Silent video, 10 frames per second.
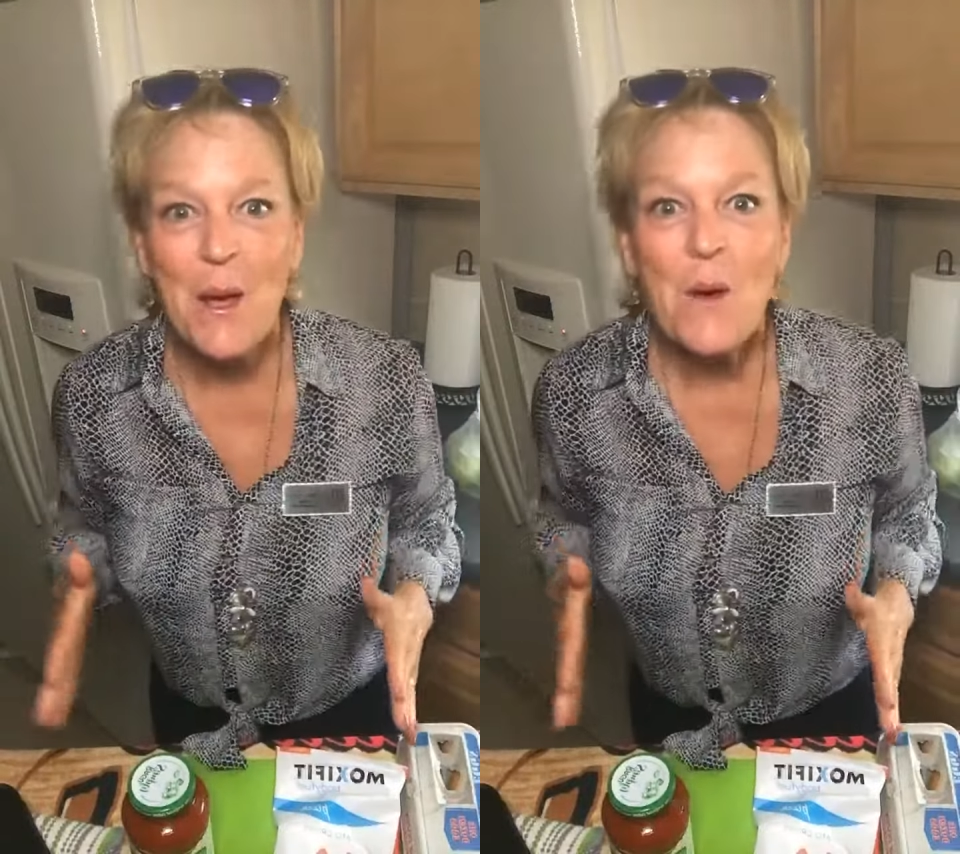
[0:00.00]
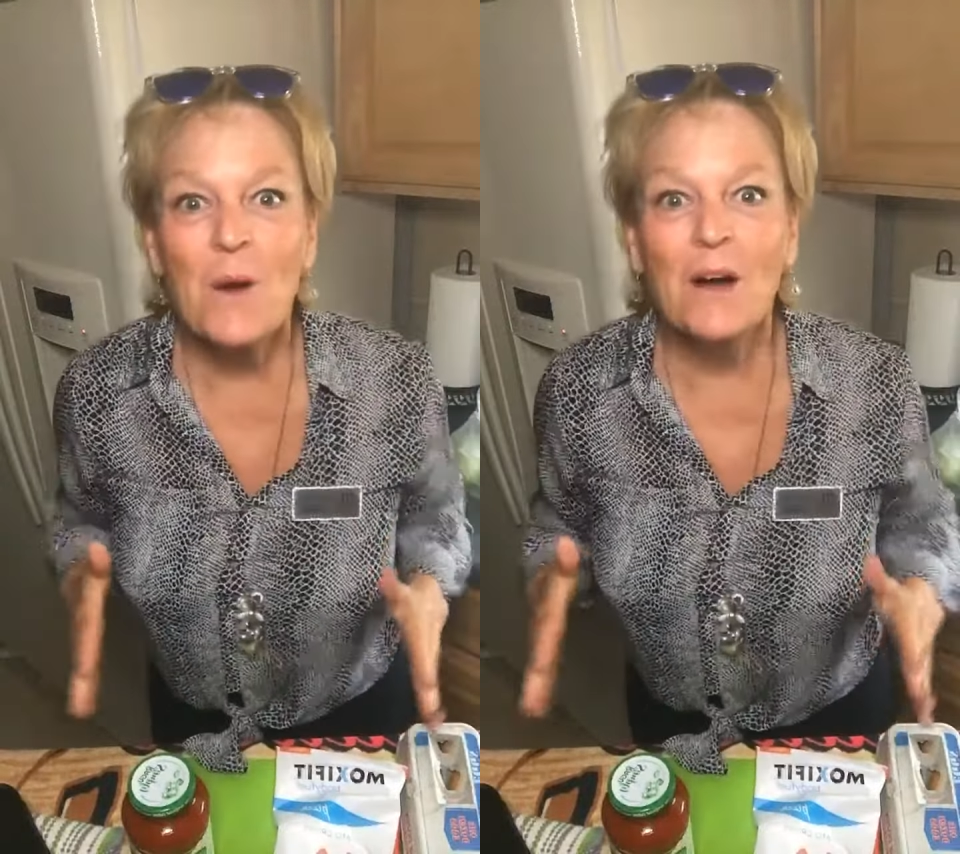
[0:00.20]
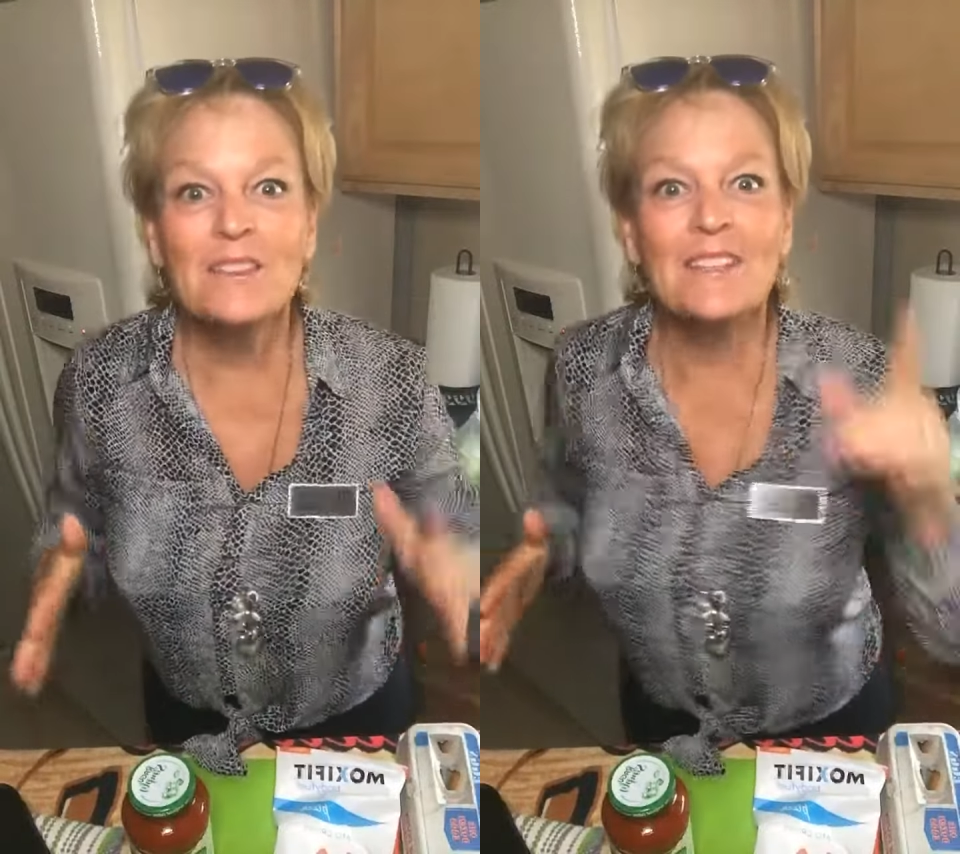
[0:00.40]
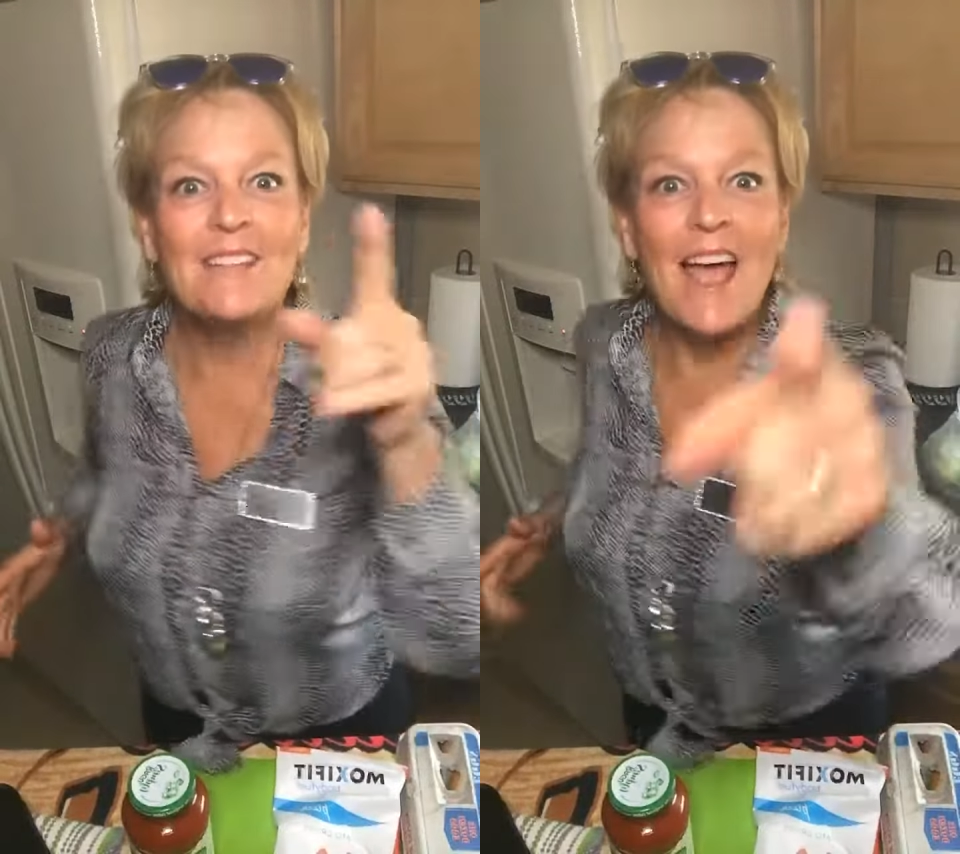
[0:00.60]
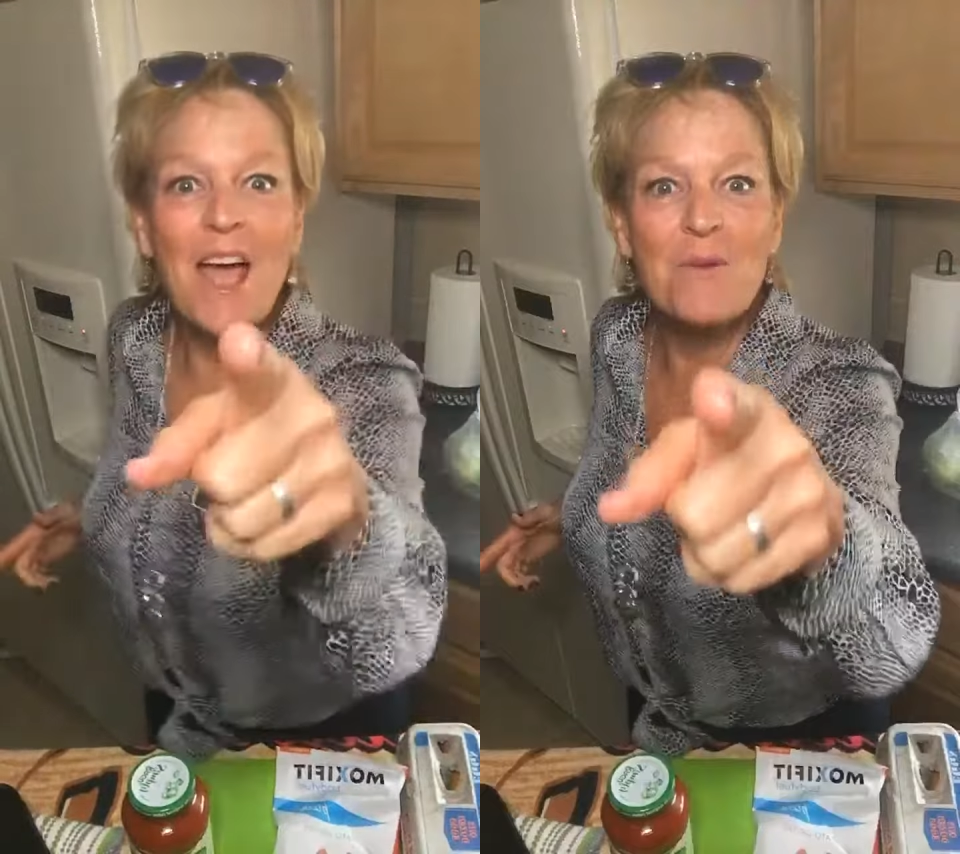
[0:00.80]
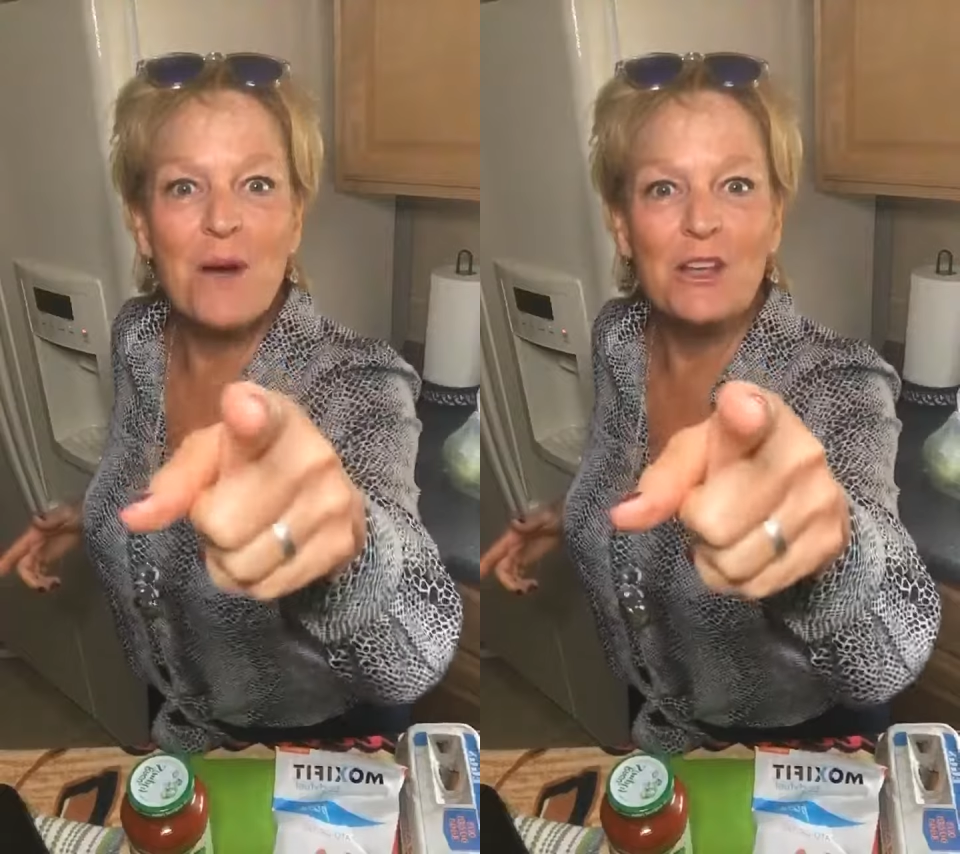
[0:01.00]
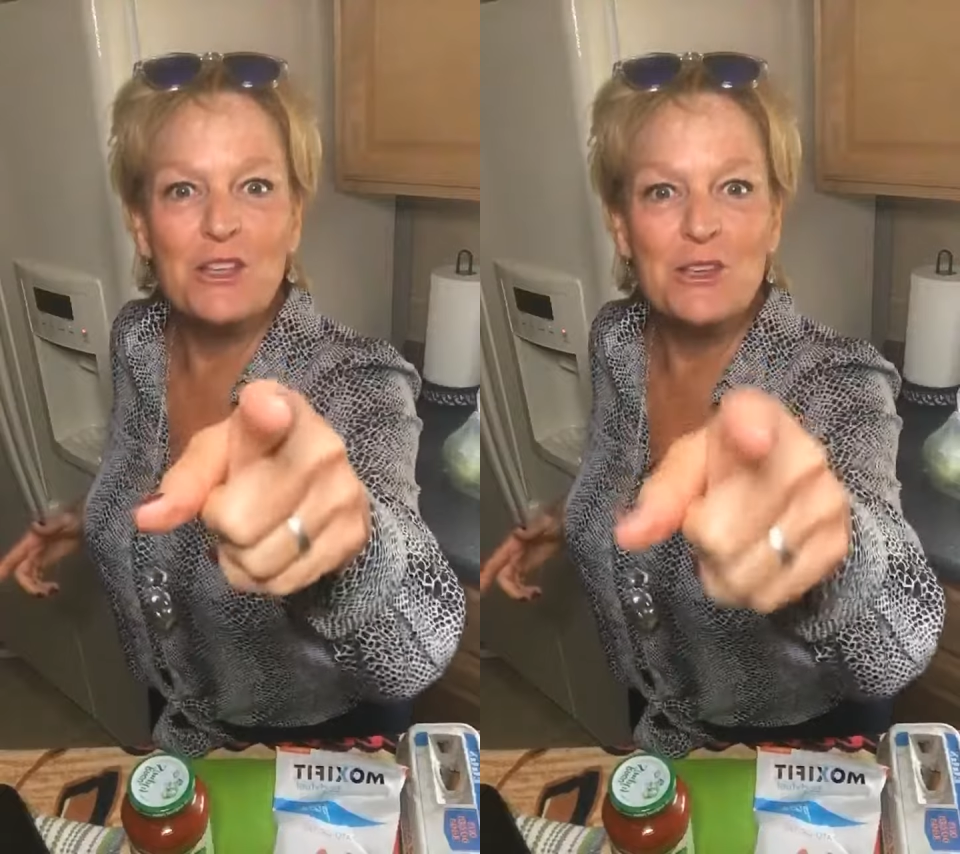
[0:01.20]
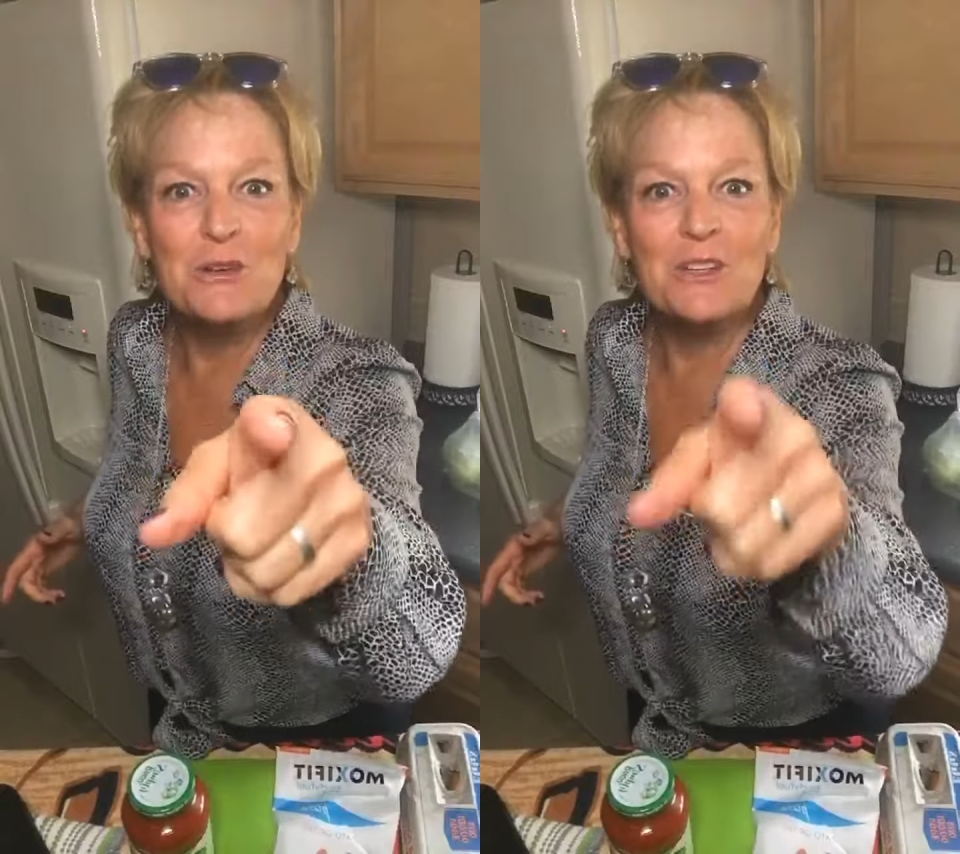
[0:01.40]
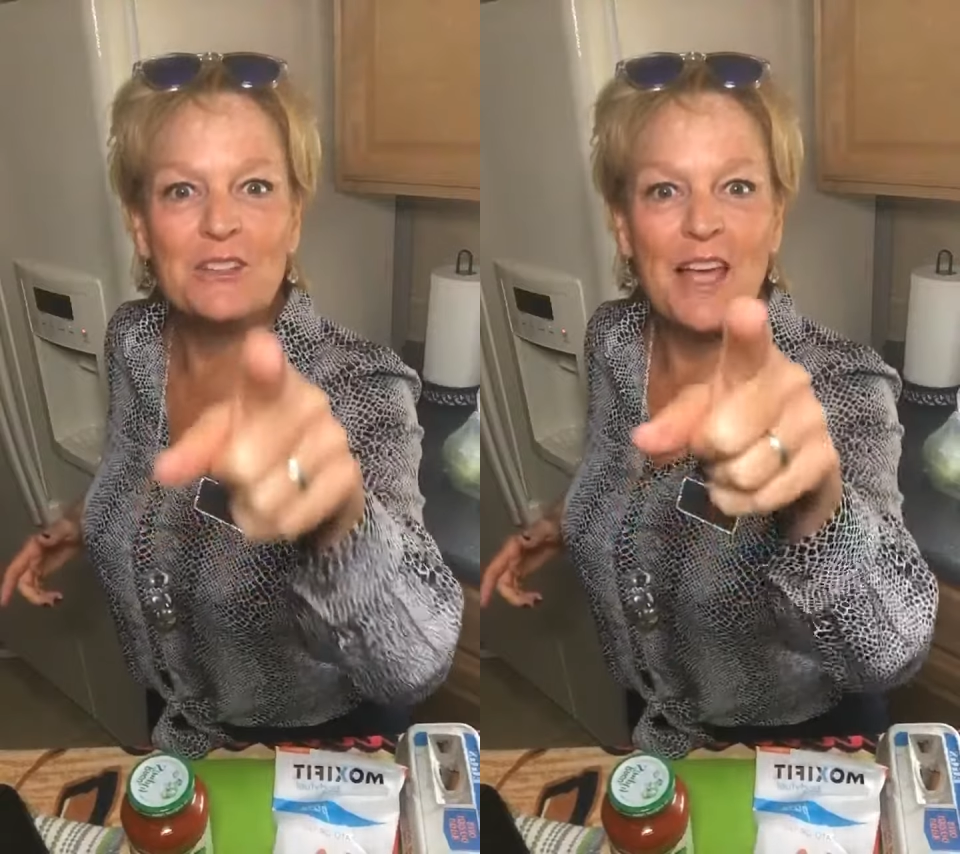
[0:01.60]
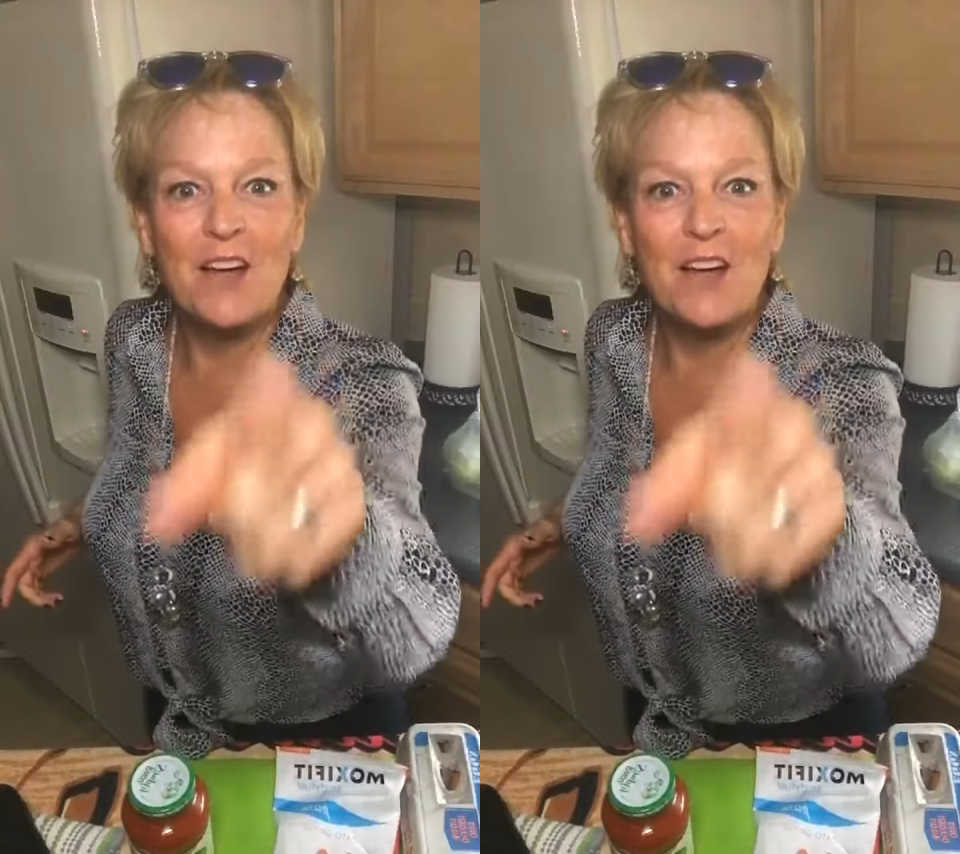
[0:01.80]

Well, today I want you to take